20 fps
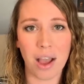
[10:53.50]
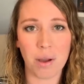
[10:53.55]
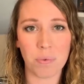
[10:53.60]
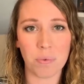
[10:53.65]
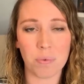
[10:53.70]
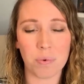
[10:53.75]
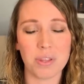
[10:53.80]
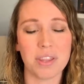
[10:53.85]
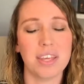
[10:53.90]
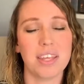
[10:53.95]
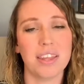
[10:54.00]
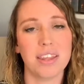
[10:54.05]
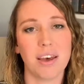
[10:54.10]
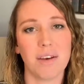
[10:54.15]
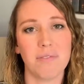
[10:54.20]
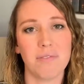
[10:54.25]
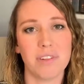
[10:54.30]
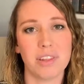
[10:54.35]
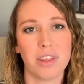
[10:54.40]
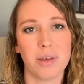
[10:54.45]
I really
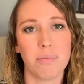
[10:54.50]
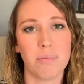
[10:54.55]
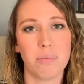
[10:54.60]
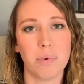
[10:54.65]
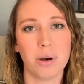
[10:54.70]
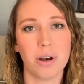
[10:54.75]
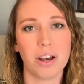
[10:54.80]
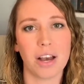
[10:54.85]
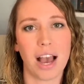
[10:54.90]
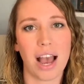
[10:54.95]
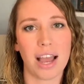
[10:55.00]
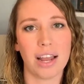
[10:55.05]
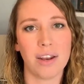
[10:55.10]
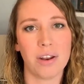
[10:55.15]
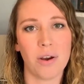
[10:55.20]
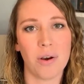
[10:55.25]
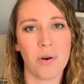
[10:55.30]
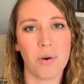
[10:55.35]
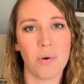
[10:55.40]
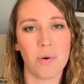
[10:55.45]
loved the book. I
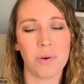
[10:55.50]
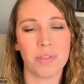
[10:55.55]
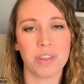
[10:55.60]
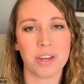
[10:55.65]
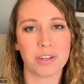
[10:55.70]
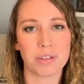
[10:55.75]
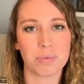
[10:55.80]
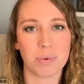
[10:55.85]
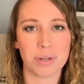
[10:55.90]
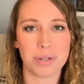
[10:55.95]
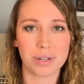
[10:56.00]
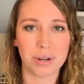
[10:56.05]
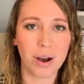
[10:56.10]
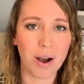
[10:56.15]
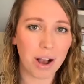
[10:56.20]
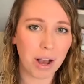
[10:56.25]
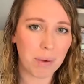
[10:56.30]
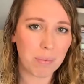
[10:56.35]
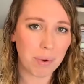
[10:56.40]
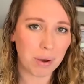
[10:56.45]
know there's been
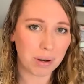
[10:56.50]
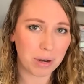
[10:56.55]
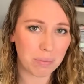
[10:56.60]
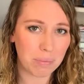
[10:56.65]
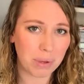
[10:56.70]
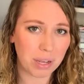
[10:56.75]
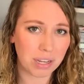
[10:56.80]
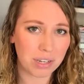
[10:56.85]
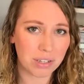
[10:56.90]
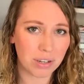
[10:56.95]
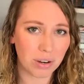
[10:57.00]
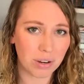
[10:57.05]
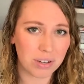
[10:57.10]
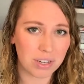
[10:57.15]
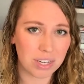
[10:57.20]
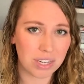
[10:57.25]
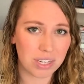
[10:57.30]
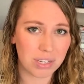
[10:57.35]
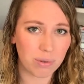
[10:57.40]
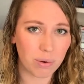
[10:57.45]
talk about it being
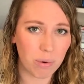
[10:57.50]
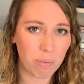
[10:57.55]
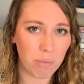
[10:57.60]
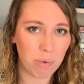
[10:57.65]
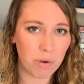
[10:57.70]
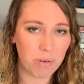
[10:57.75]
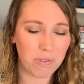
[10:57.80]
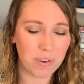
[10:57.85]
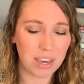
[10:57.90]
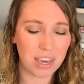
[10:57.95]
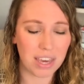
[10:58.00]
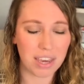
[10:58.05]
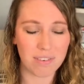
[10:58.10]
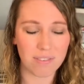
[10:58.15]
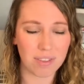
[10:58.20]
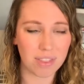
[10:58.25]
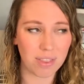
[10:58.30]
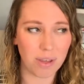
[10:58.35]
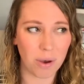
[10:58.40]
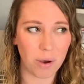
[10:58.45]
turned into a movie,
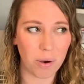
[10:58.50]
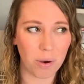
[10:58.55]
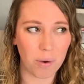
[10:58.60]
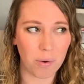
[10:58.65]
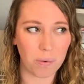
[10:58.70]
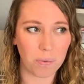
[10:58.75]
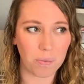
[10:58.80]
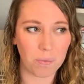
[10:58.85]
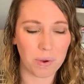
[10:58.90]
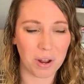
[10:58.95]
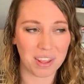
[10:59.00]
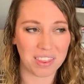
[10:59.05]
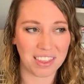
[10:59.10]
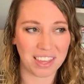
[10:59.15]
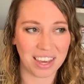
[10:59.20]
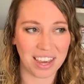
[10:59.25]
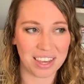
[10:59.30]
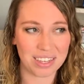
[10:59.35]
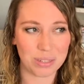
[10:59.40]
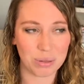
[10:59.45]
even though
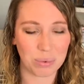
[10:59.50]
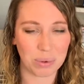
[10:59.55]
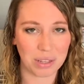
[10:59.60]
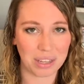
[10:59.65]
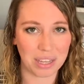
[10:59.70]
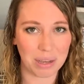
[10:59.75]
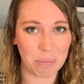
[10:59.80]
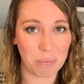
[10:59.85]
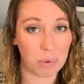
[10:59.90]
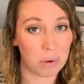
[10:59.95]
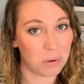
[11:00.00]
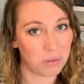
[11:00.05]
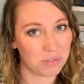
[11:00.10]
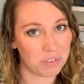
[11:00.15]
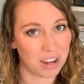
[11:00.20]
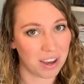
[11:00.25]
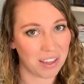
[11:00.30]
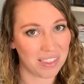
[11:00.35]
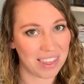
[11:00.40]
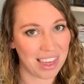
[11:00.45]
nothing has really
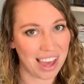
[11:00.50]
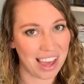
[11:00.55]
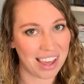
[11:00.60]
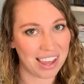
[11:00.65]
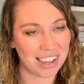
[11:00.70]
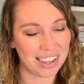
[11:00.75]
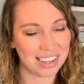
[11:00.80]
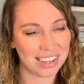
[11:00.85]
moved on that